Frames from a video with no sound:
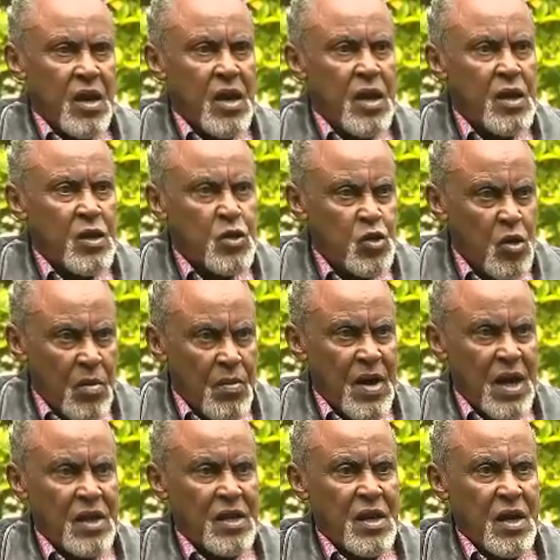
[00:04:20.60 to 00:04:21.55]
in
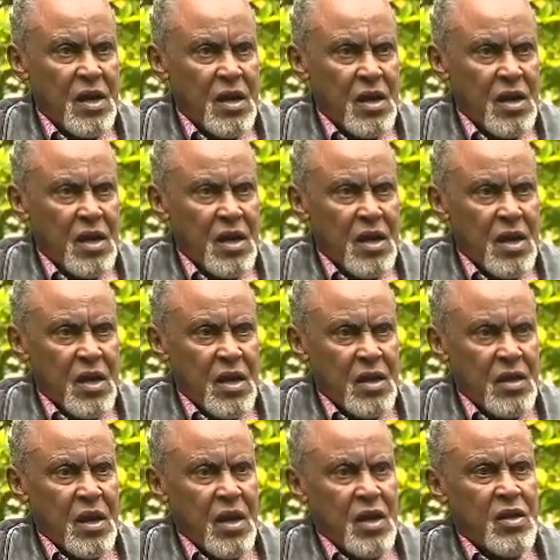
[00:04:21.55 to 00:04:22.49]
Somalia
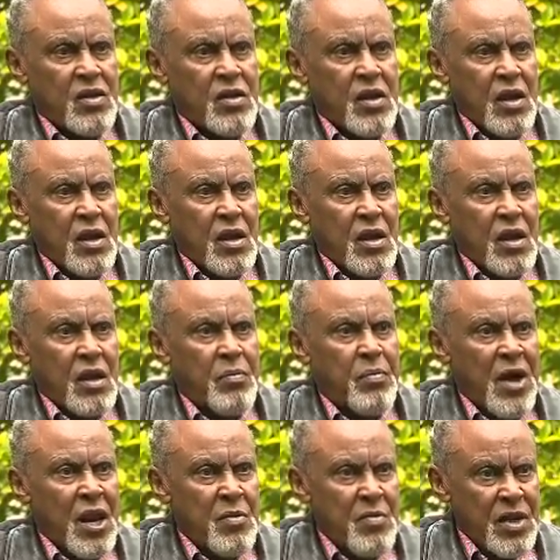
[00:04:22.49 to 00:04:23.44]
there is a
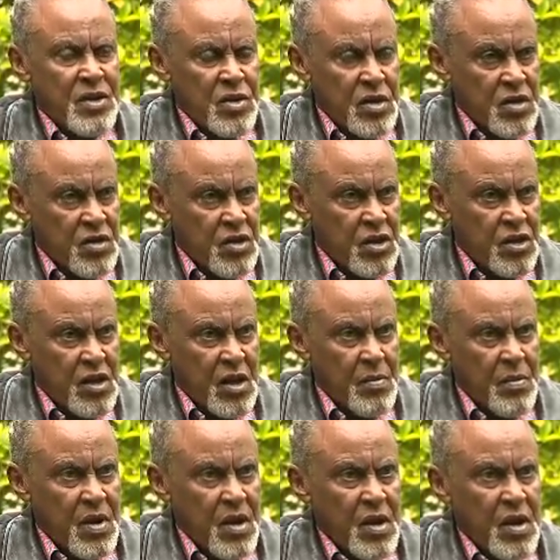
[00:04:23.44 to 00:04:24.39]
parliamentary system,
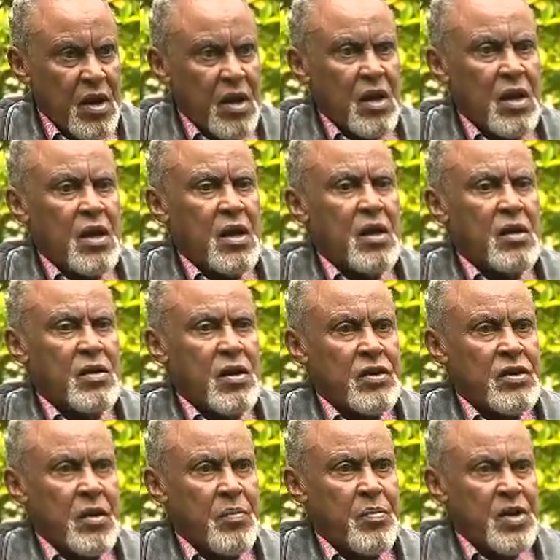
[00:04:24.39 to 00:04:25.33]
there
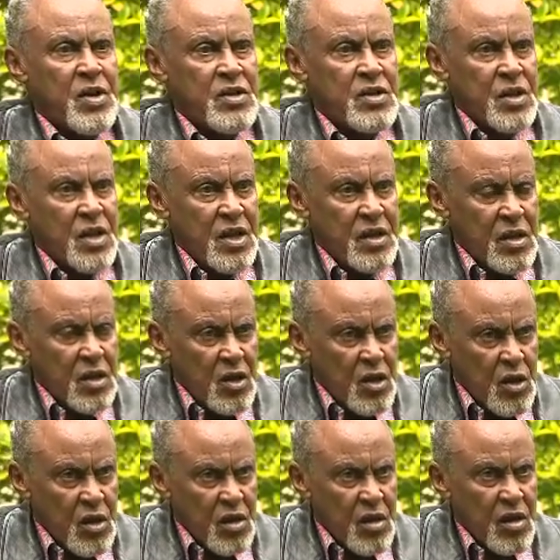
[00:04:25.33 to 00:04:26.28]
is a president,
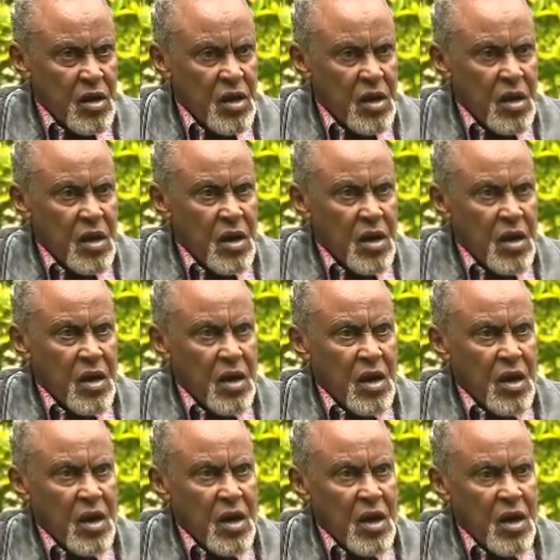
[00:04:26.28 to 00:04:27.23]

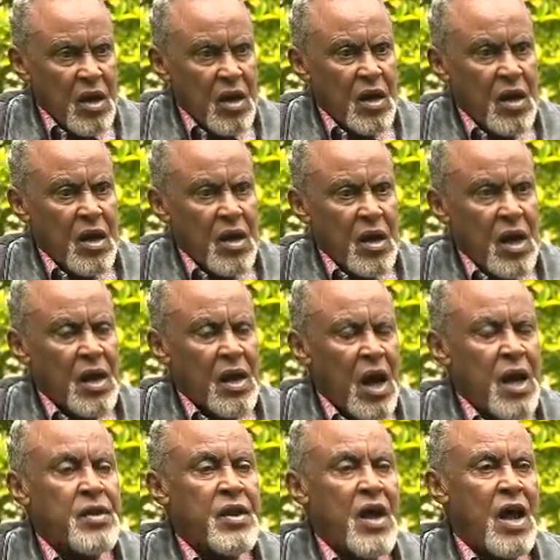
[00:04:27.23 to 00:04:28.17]

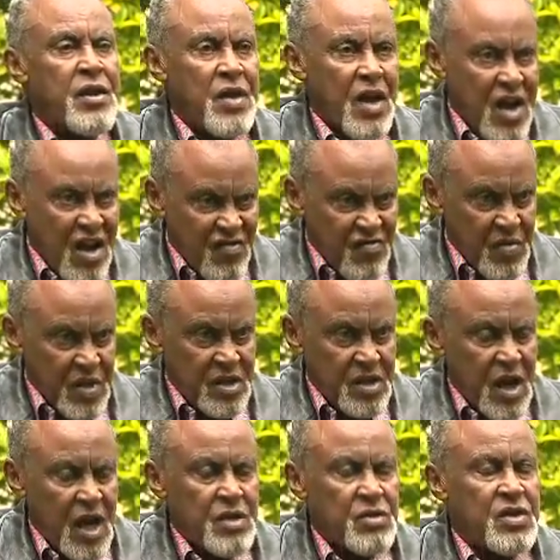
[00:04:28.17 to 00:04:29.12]
and the government.
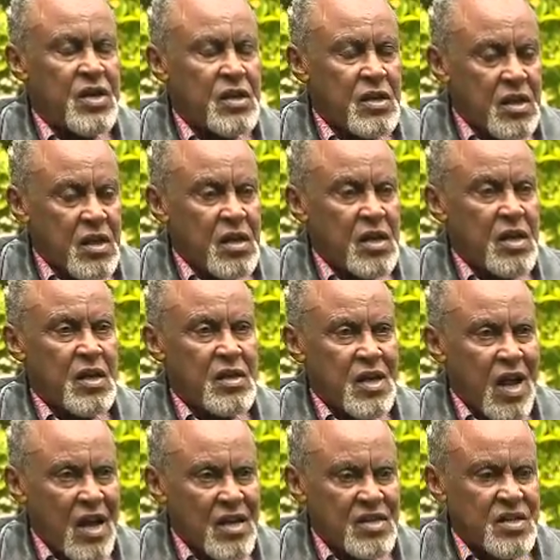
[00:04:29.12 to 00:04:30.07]
And this is
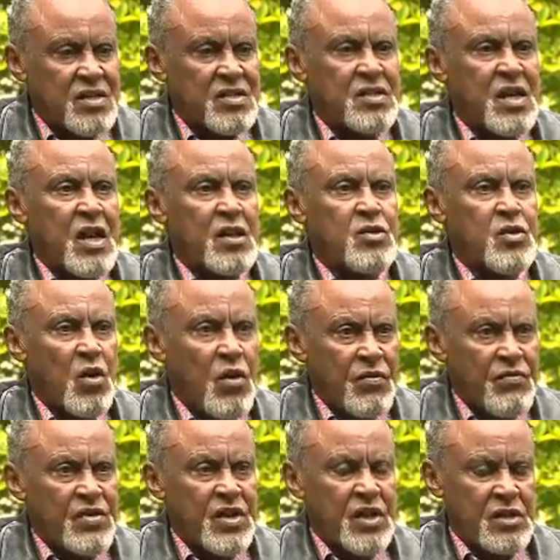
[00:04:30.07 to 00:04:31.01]
as a result
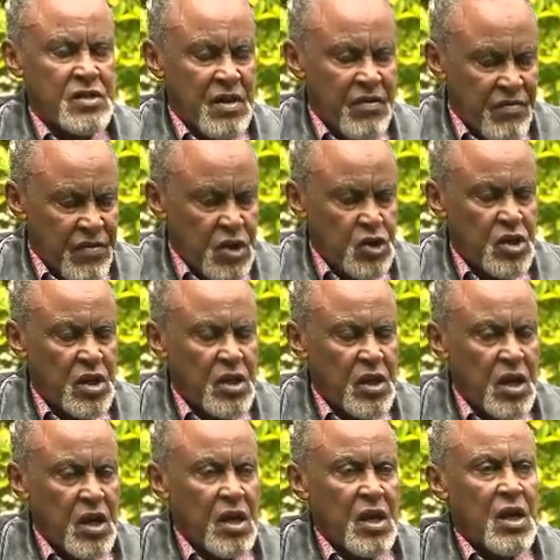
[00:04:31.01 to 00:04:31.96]
of the intervention
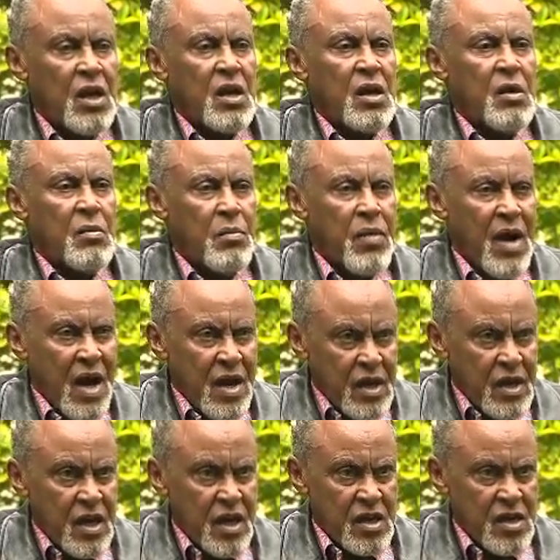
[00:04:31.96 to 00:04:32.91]
by
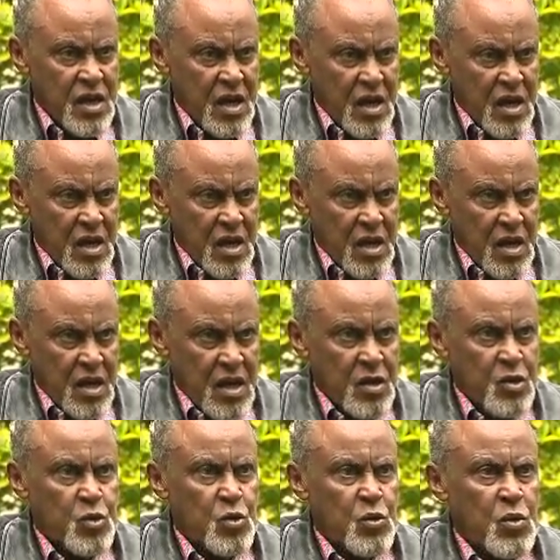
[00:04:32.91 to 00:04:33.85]
Kenya
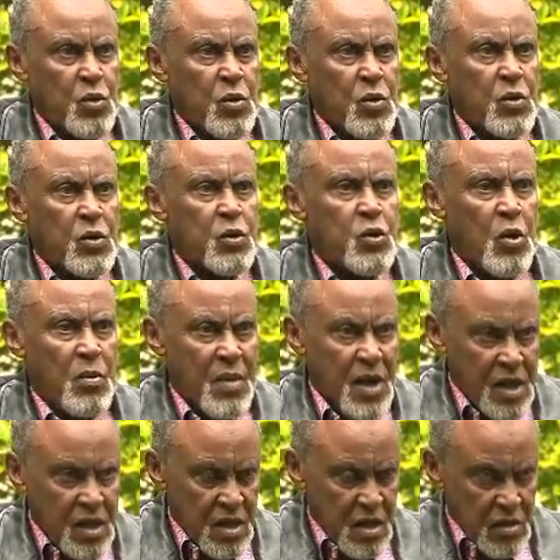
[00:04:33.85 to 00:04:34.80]
to
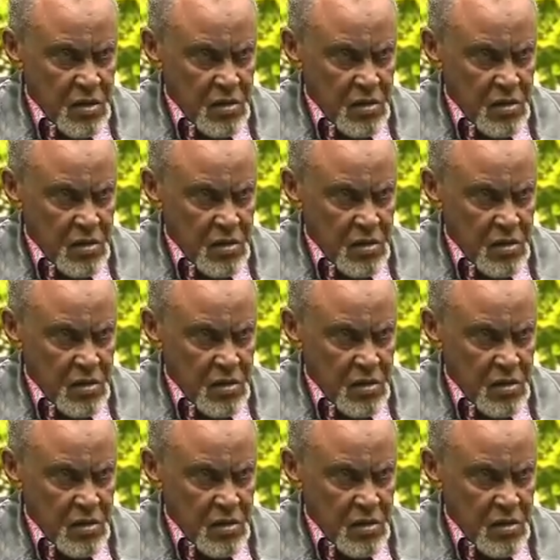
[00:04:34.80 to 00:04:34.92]
Somalia.